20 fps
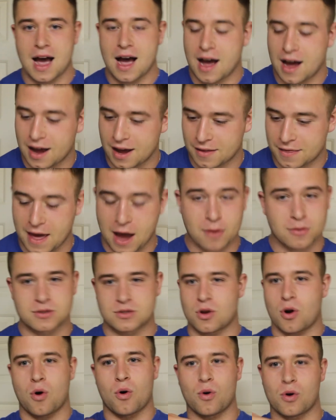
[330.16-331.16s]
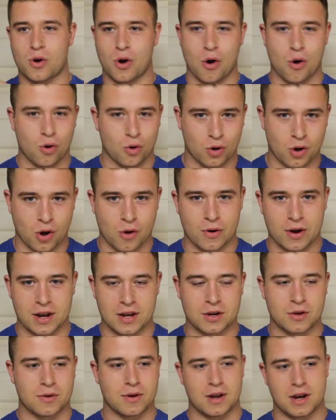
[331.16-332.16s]
That was the whole goal going
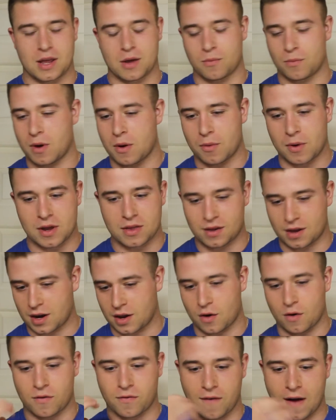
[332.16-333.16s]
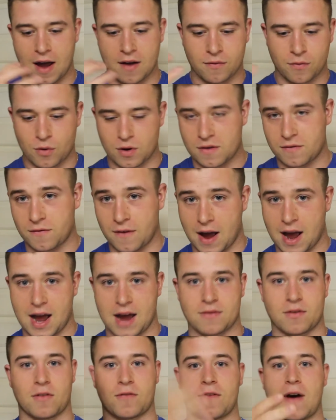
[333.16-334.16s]
into it. We were either going to go
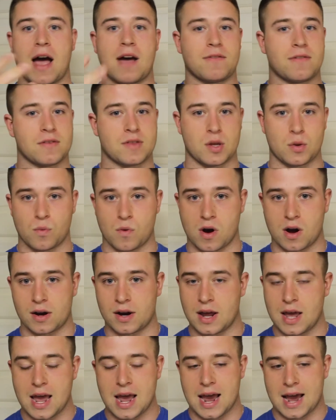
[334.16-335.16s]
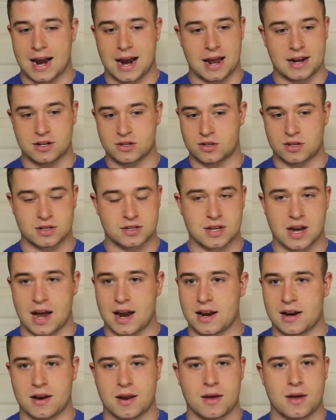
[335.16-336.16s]
545 or 551, and I just
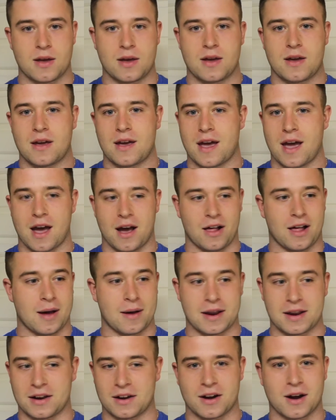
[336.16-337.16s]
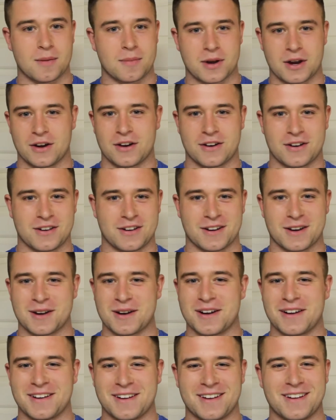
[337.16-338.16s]
decided, hell, I didn't come here
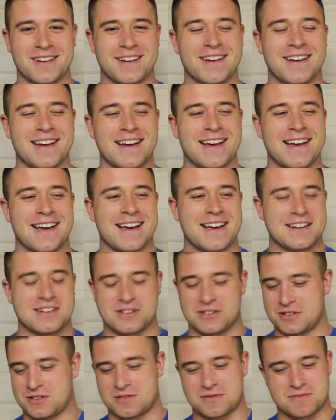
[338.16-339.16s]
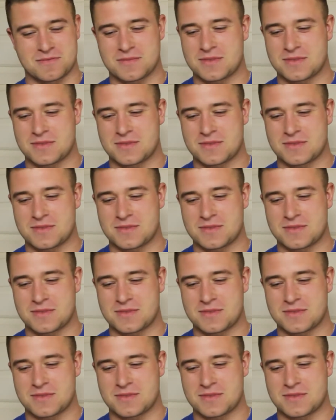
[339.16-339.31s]
to just